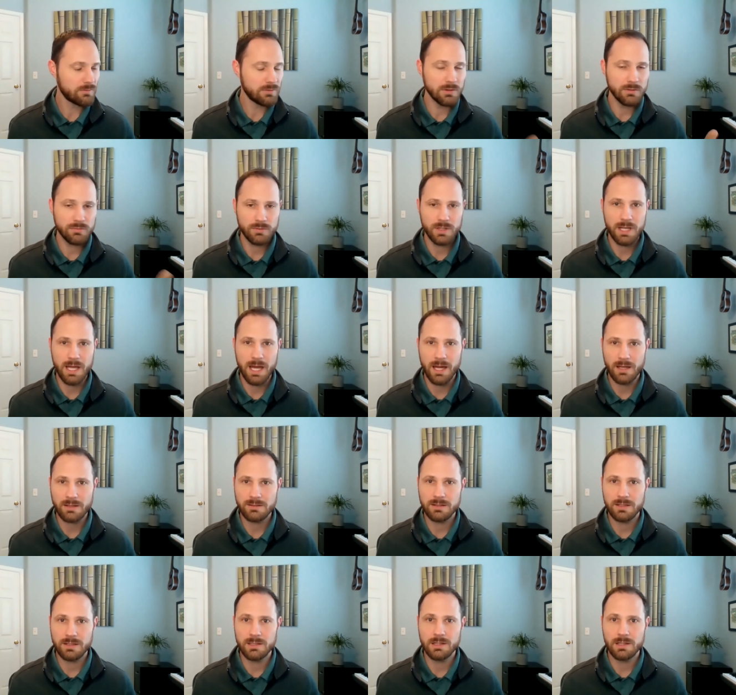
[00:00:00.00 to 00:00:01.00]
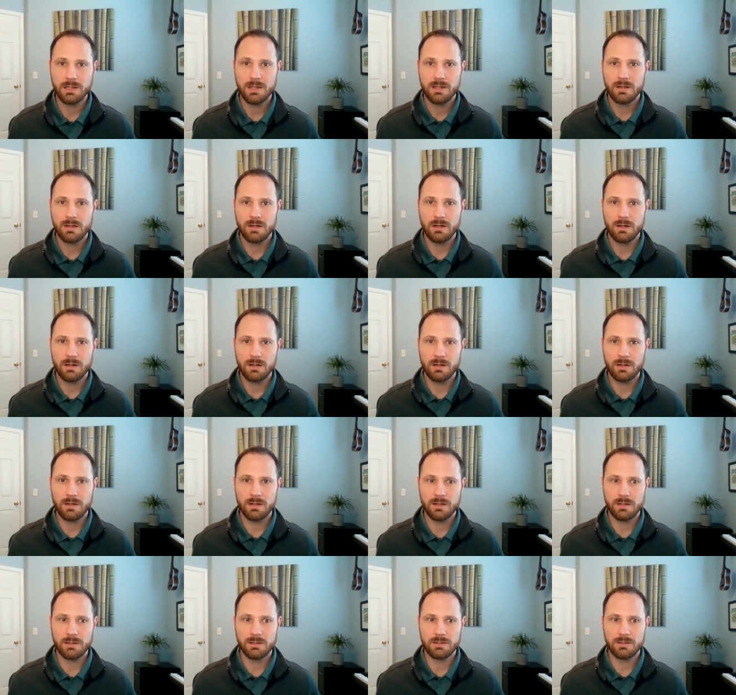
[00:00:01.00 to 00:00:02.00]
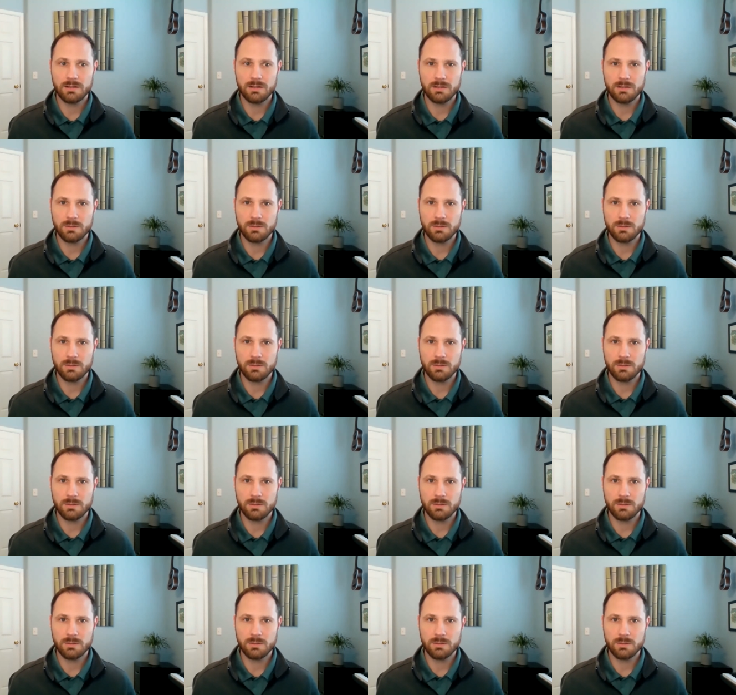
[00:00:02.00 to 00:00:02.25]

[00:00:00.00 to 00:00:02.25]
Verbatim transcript: feel free to ask it on uh,